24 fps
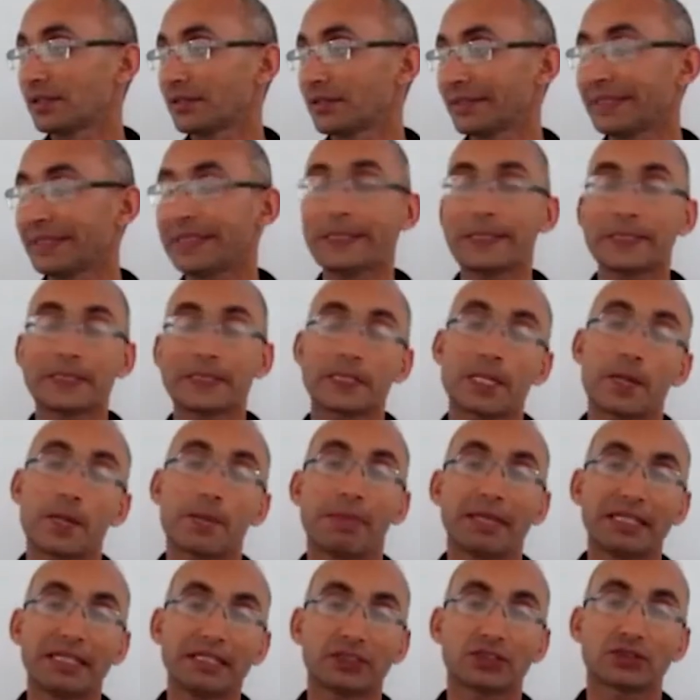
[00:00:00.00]
is
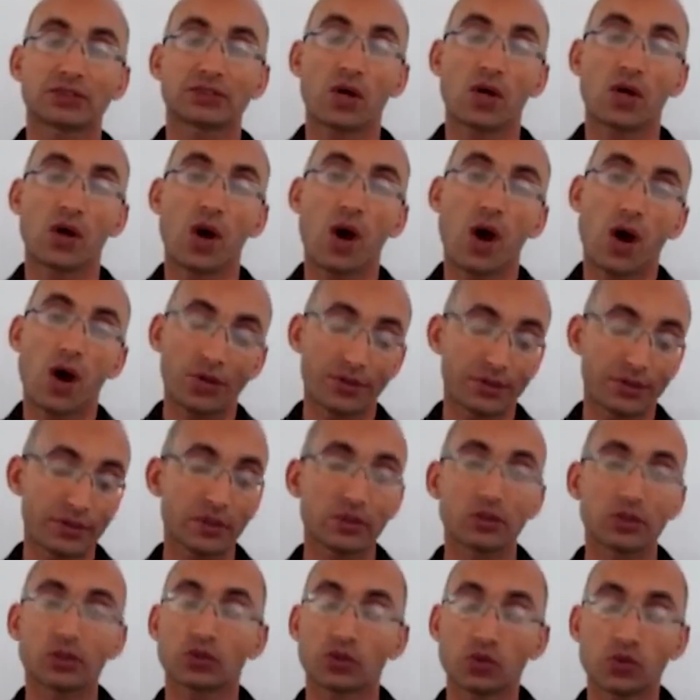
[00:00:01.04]
based on
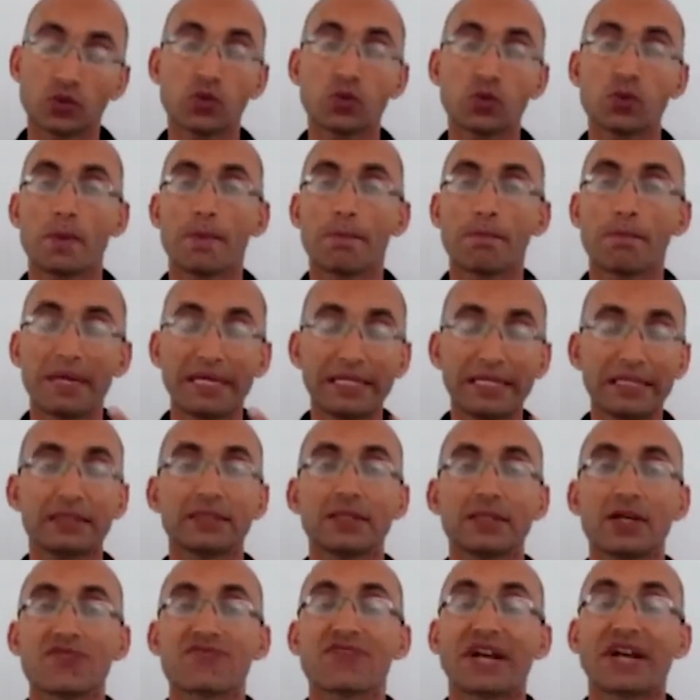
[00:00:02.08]
two
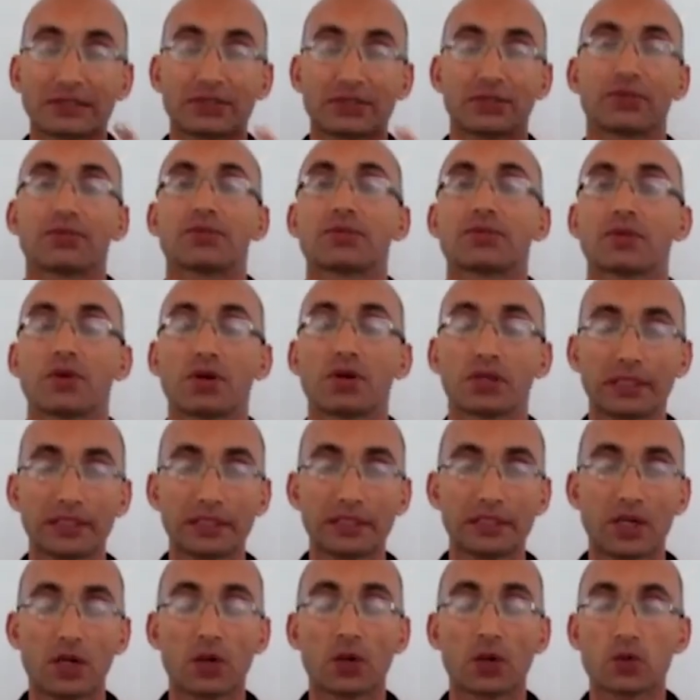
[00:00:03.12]
main factors, or
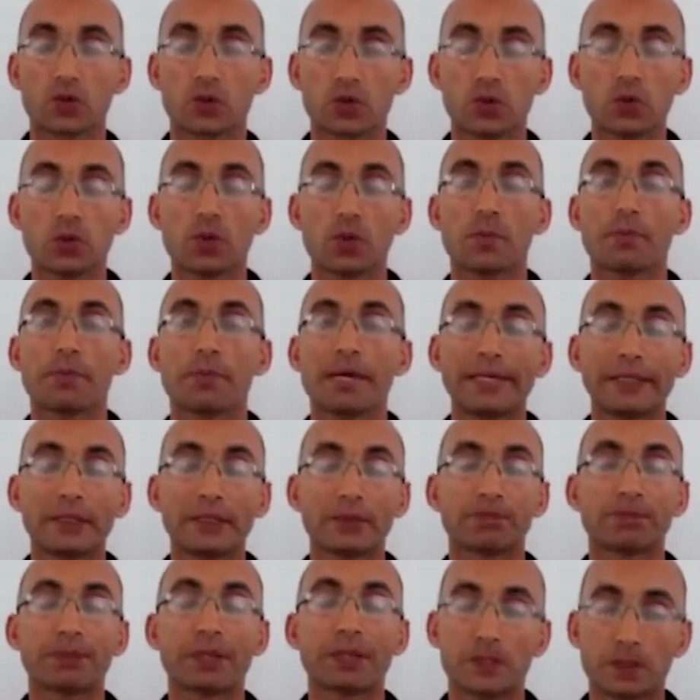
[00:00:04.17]
two
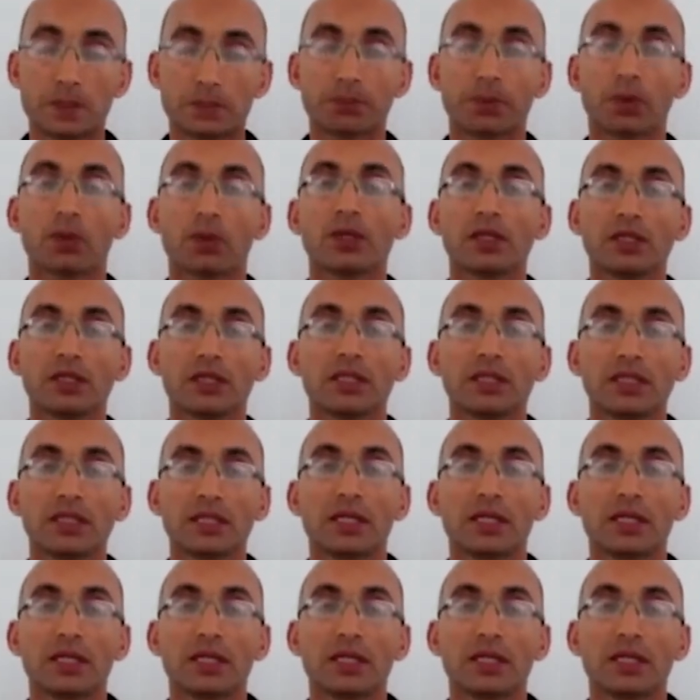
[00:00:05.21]
main principal